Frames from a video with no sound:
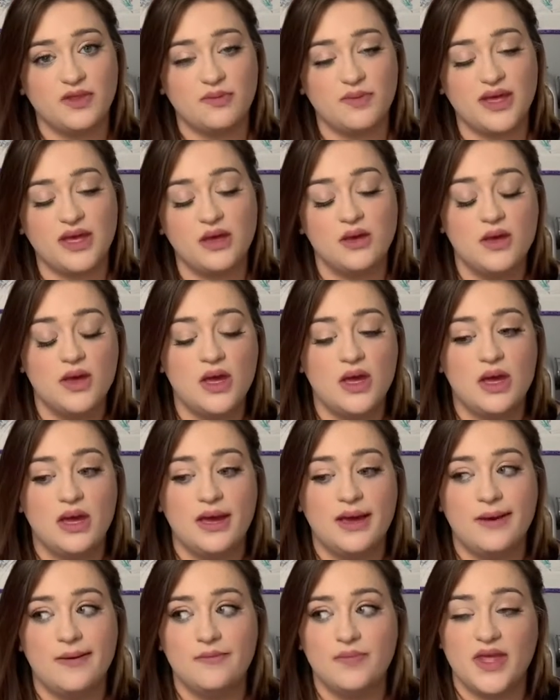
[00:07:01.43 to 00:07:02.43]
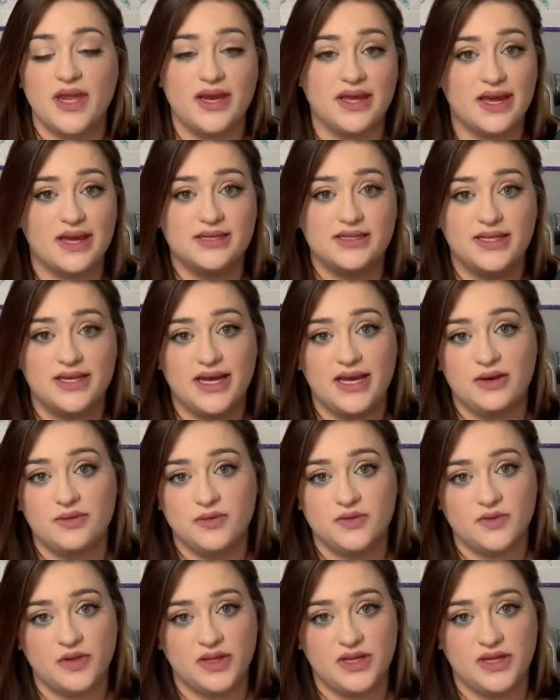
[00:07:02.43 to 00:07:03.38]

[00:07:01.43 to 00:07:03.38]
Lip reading: me. And again, today it was really